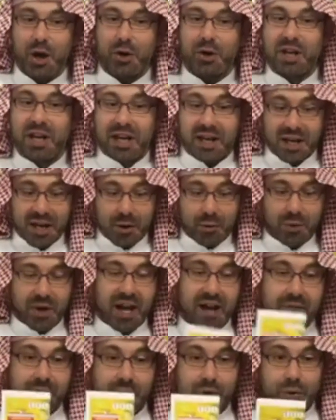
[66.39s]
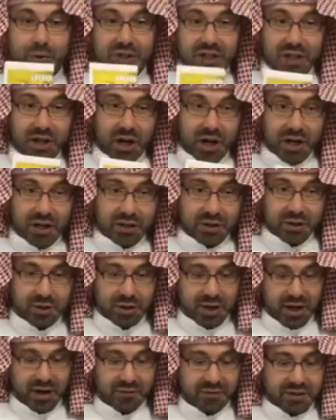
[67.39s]
Okay, we have Korooti card.
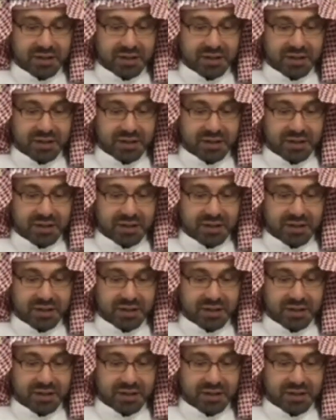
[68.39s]
Okay.